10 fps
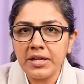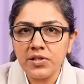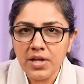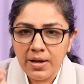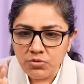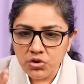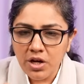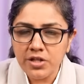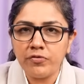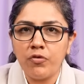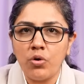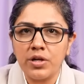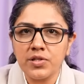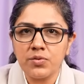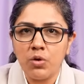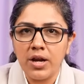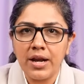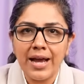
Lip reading: is I'm just focused one.